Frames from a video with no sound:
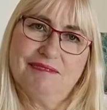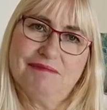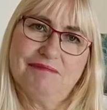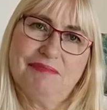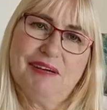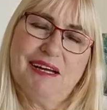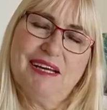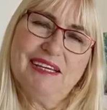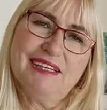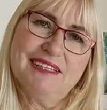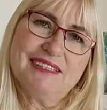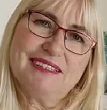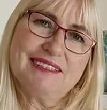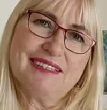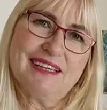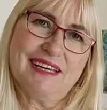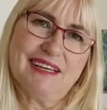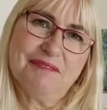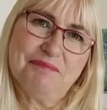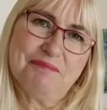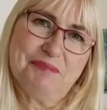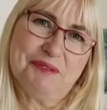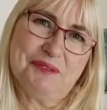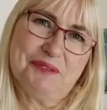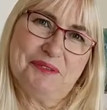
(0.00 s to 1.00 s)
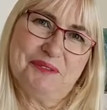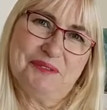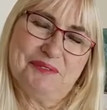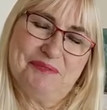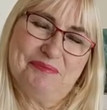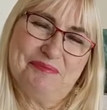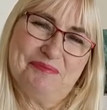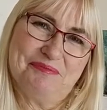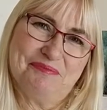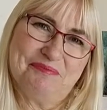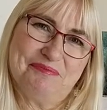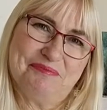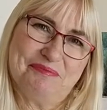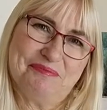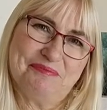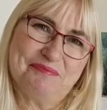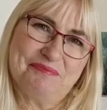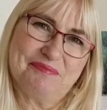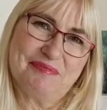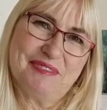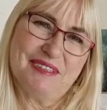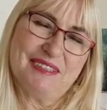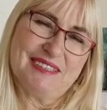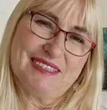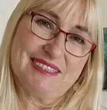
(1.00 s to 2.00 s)
My example
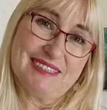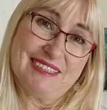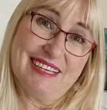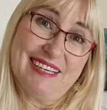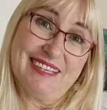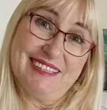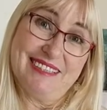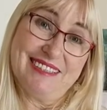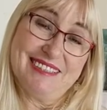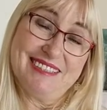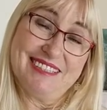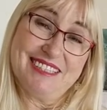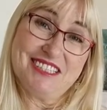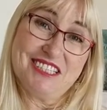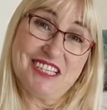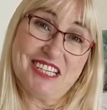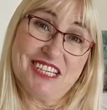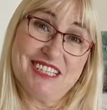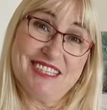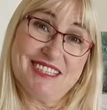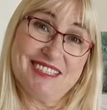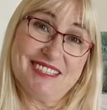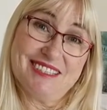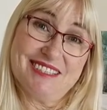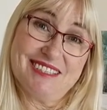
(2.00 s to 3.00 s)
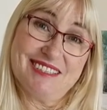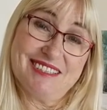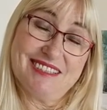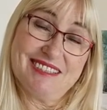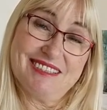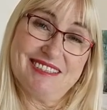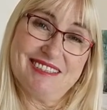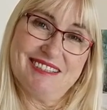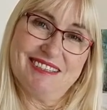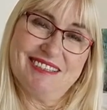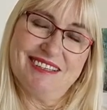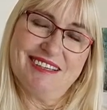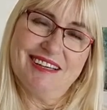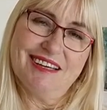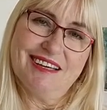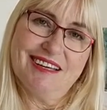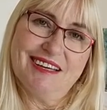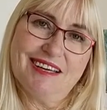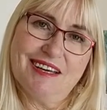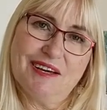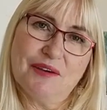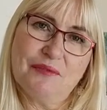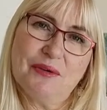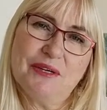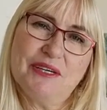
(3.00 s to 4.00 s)
instead is Jesus.
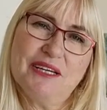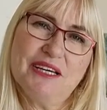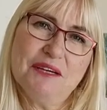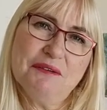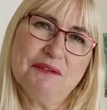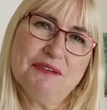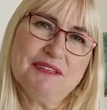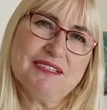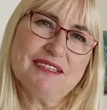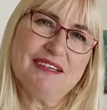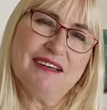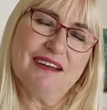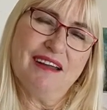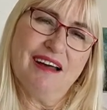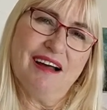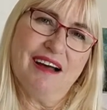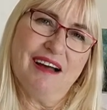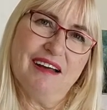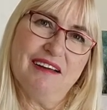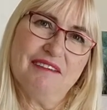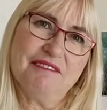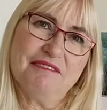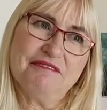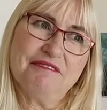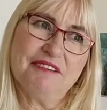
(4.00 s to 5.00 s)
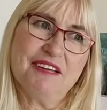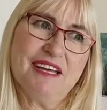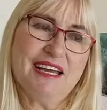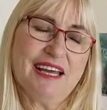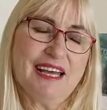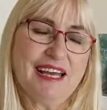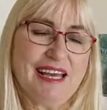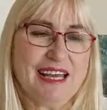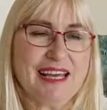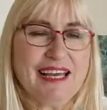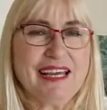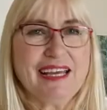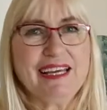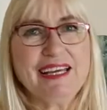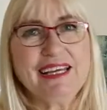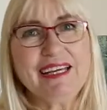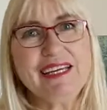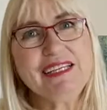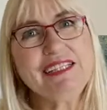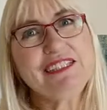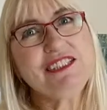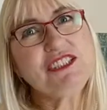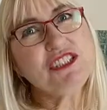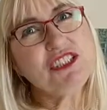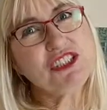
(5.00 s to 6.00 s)
When he was alive,
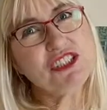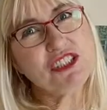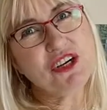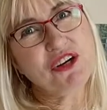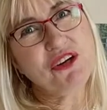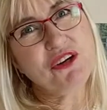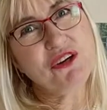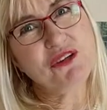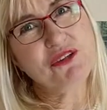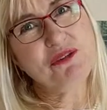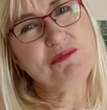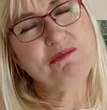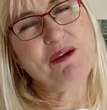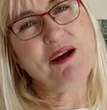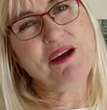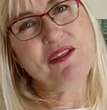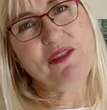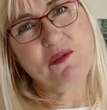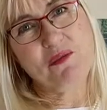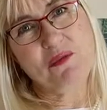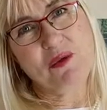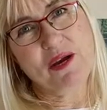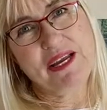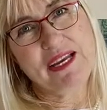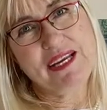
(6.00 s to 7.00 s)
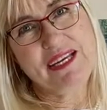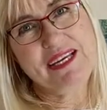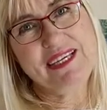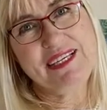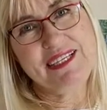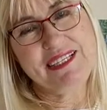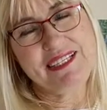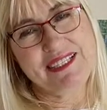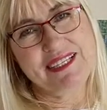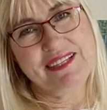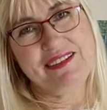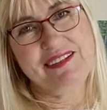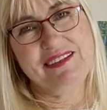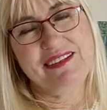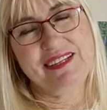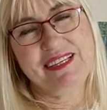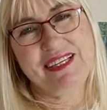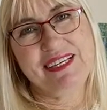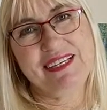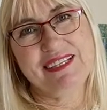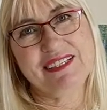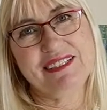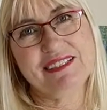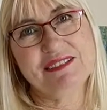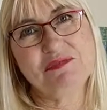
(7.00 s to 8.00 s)
he showed by the way he did
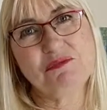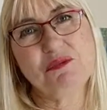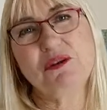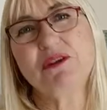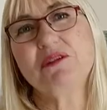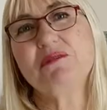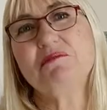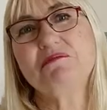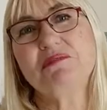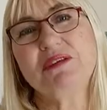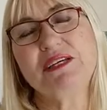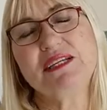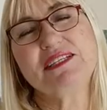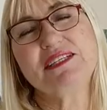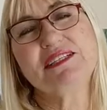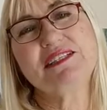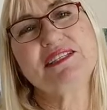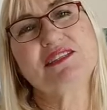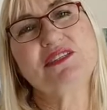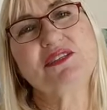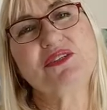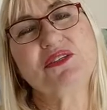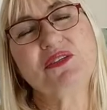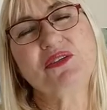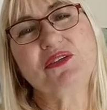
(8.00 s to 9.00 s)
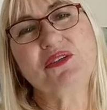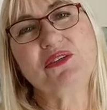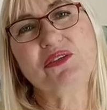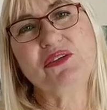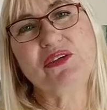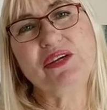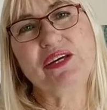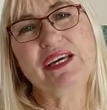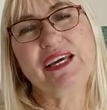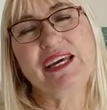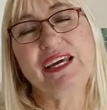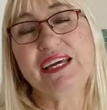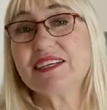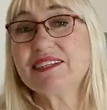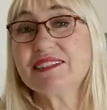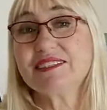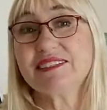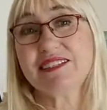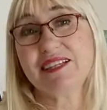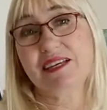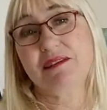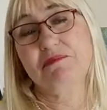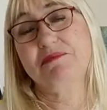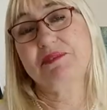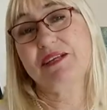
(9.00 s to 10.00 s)
things what it means to
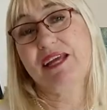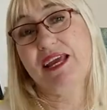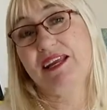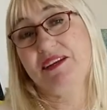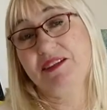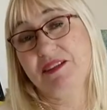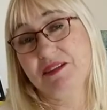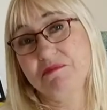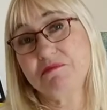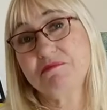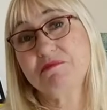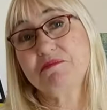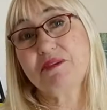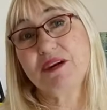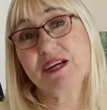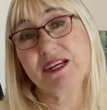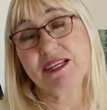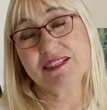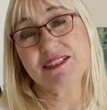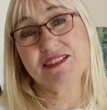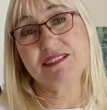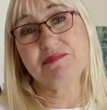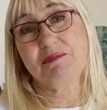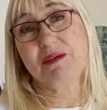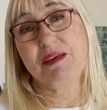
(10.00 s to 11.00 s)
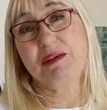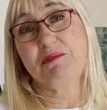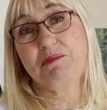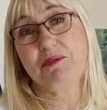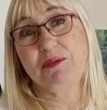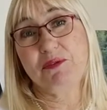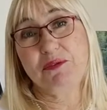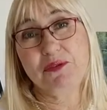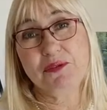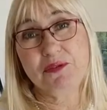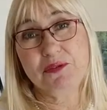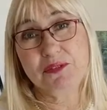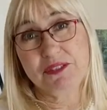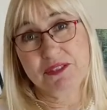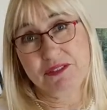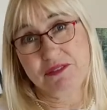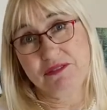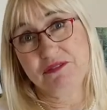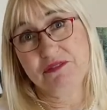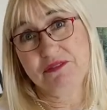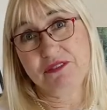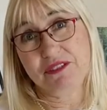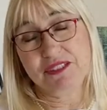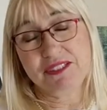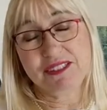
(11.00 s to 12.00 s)
accept and embrace people who are
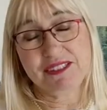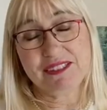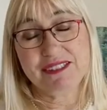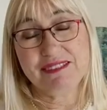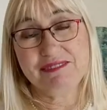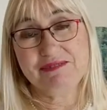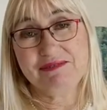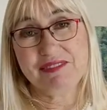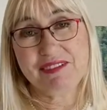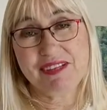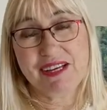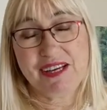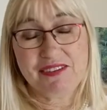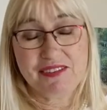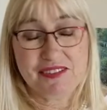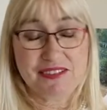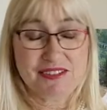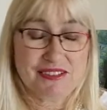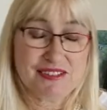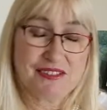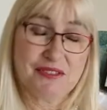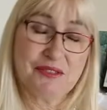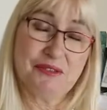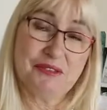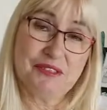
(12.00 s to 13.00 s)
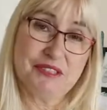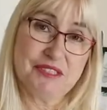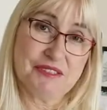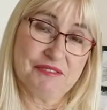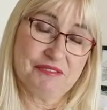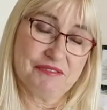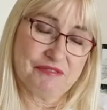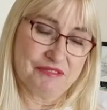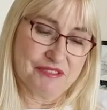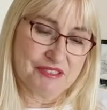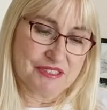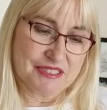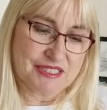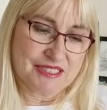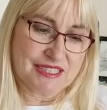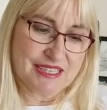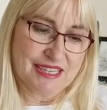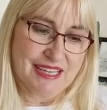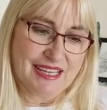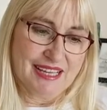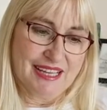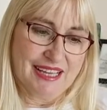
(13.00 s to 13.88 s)
different, others who are different.